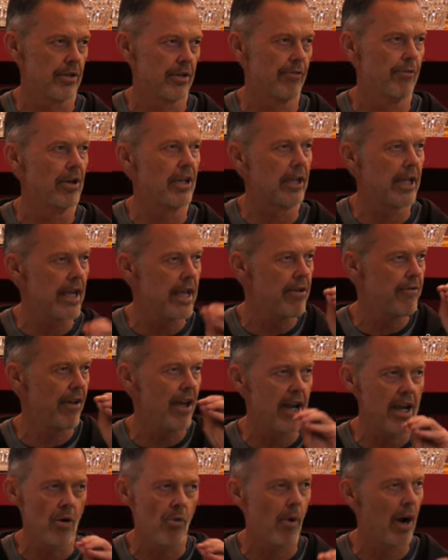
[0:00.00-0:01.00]
If we leave
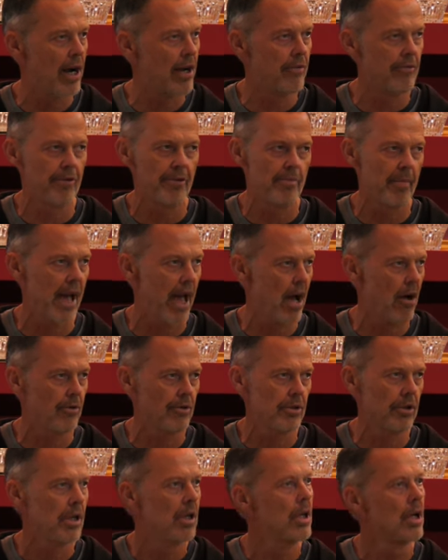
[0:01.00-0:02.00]
any one of them
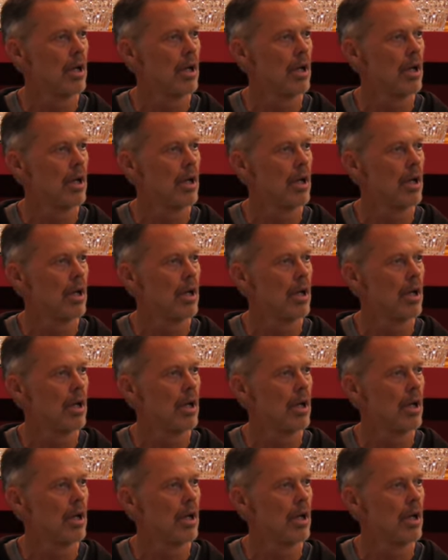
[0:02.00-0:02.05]
out,